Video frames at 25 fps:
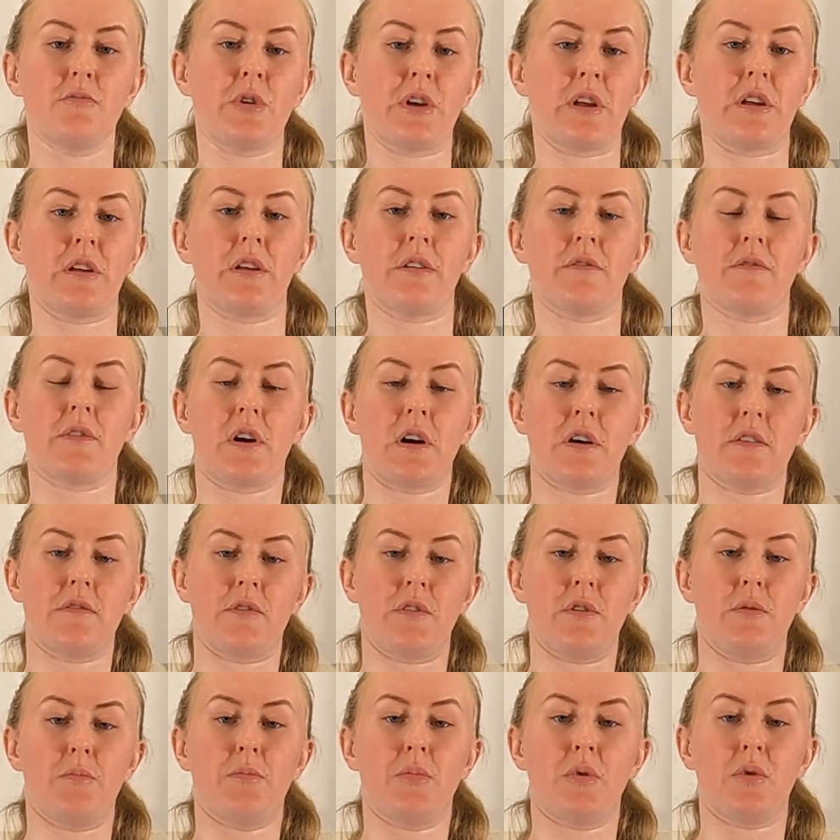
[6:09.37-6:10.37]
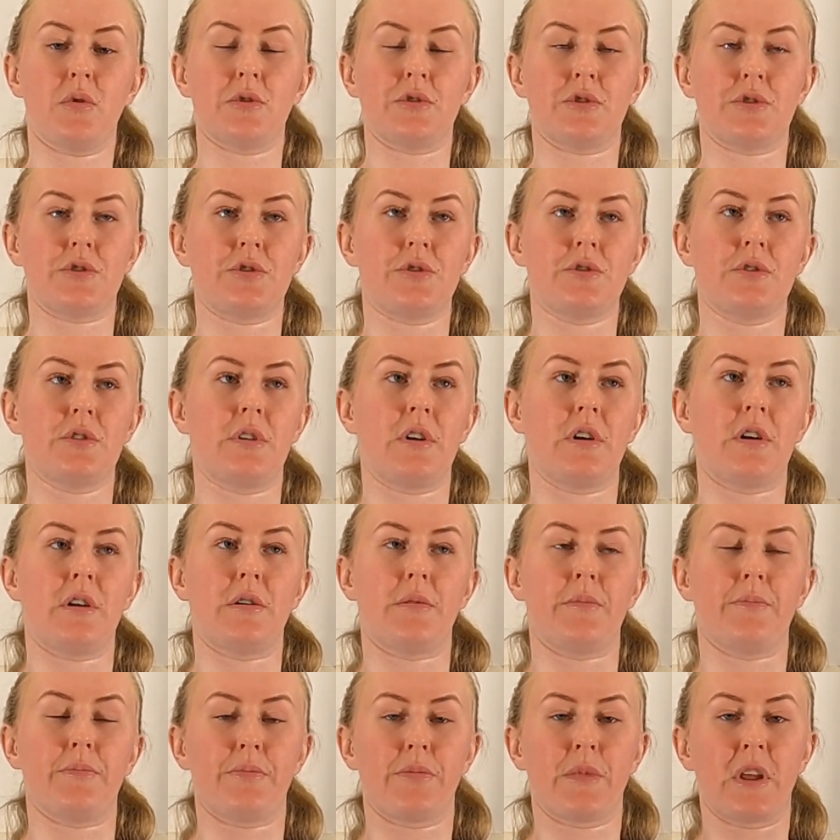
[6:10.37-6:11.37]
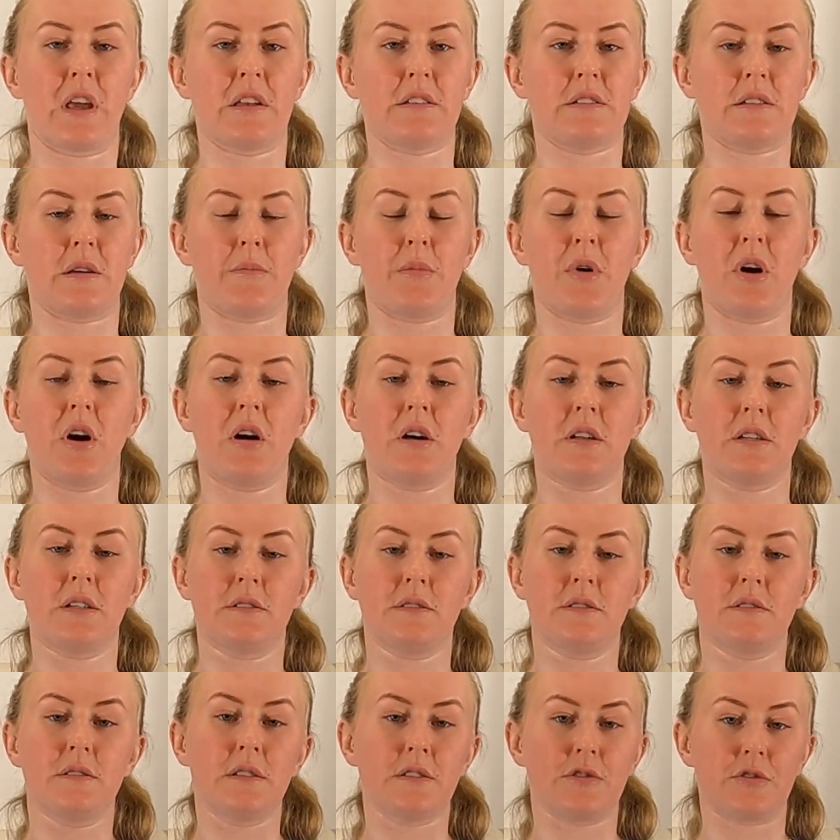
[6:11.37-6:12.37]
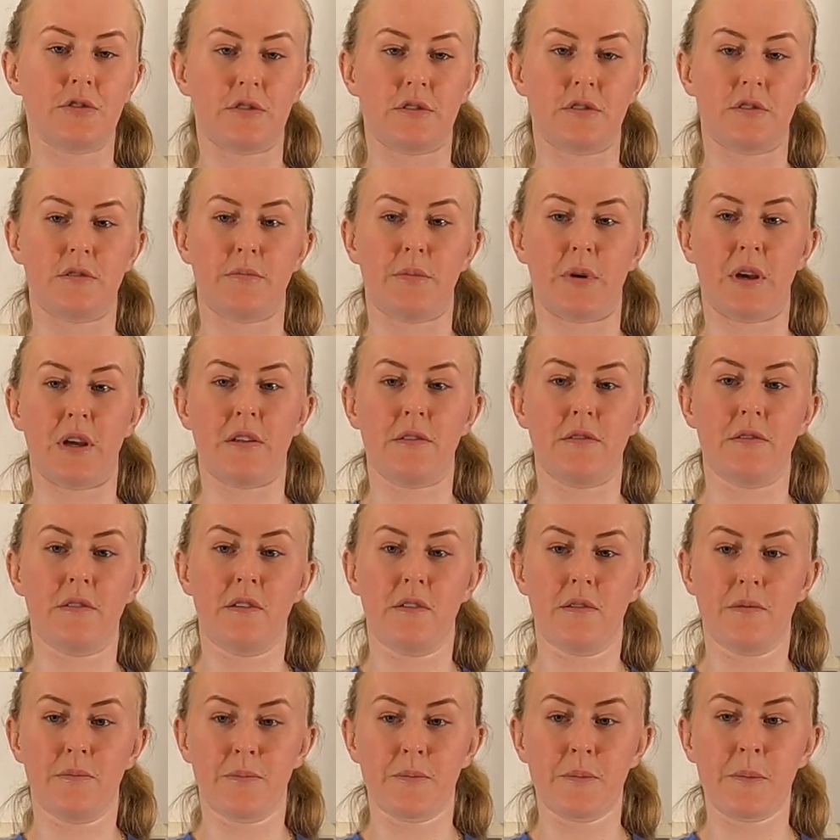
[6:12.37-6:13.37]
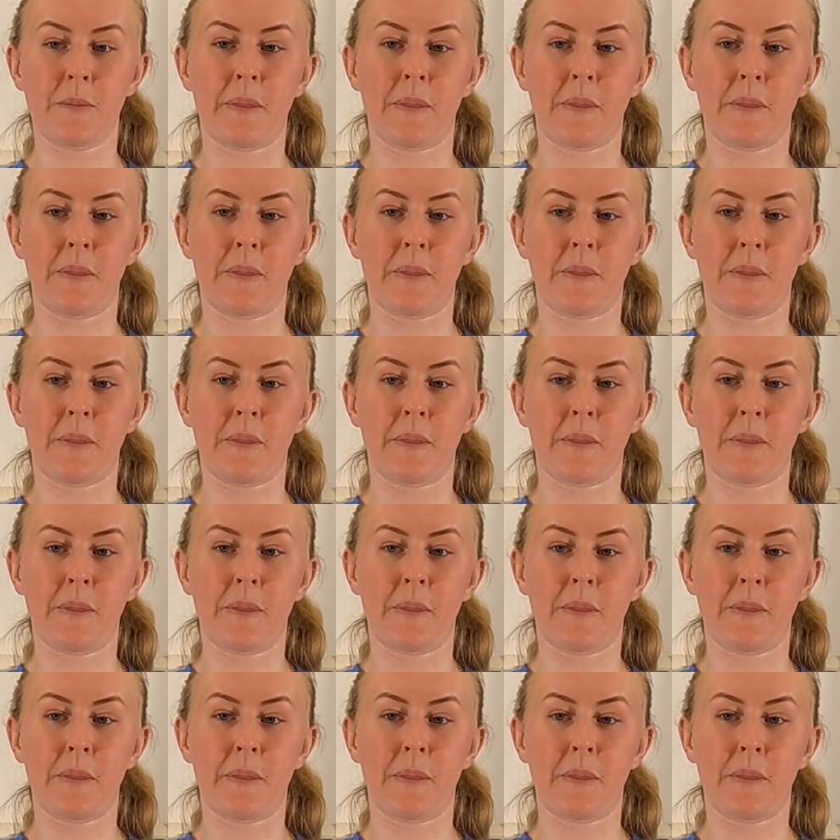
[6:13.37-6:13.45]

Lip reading: we could give IV push antibiotics, it just depends.